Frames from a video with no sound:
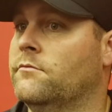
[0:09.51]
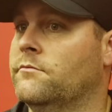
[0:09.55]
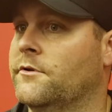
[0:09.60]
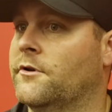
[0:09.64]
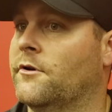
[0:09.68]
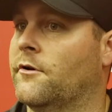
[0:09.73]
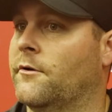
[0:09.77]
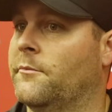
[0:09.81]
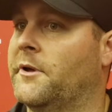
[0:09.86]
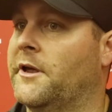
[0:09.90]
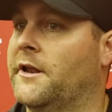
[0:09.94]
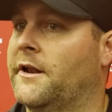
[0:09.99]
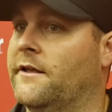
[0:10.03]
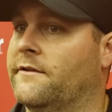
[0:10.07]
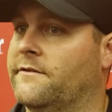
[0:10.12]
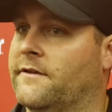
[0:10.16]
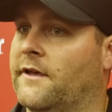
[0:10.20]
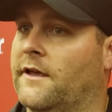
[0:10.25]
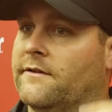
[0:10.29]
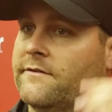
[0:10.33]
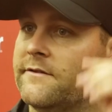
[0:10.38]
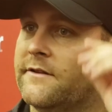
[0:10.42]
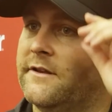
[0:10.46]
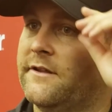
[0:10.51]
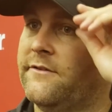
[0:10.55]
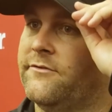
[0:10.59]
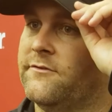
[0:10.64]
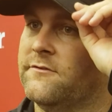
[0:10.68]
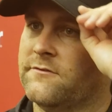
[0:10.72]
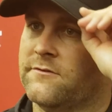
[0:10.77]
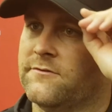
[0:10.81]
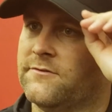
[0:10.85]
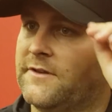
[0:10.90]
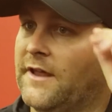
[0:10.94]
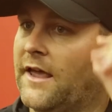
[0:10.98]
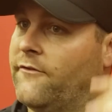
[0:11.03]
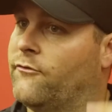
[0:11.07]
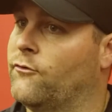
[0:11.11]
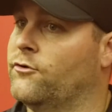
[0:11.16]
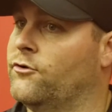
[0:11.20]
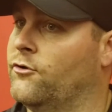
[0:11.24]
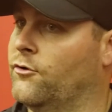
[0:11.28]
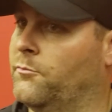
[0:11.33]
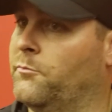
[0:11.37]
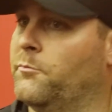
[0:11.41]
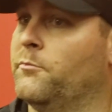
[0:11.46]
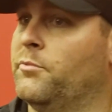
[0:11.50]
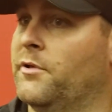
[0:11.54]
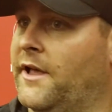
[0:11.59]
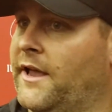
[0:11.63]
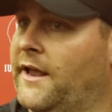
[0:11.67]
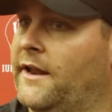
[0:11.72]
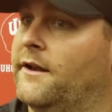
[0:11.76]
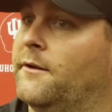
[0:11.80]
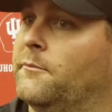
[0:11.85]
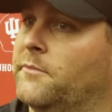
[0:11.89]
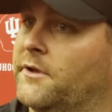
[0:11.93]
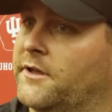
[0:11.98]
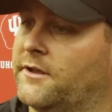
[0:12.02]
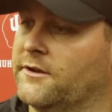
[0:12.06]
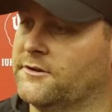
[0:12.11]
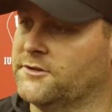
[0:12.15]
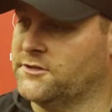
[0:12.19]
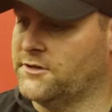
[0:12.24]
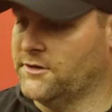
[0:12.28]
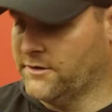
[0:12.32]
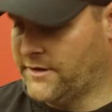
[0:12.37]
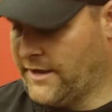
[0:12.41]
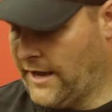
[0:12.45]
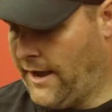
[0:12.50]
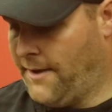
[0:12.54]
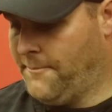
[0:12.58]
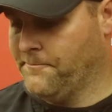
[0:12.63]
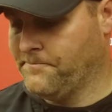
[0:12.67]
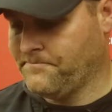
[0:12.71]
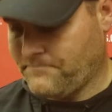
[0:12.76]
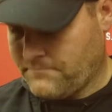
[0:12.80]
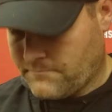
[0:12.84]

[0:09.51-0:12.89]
you know what I mean, as a defensive staff when you're playing them, because you got